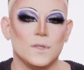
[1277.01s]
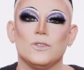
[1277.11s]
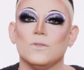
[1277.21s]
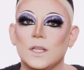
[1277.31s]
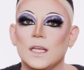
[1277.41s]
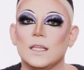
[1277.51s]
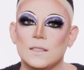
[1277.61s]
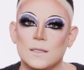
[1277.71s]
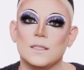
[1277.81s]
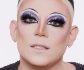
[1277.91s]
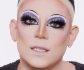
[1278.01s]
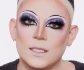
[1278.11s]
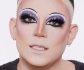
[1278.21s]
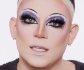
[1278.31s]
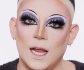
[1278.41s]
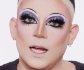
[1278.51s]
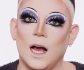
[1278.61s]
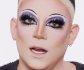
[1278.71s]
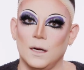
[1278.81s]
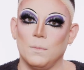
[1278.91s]
Truly, this is an
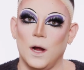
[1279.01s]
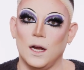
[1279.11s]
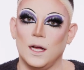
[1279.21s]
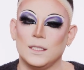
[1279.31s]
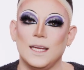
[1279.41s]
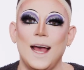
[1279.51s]
iconic product.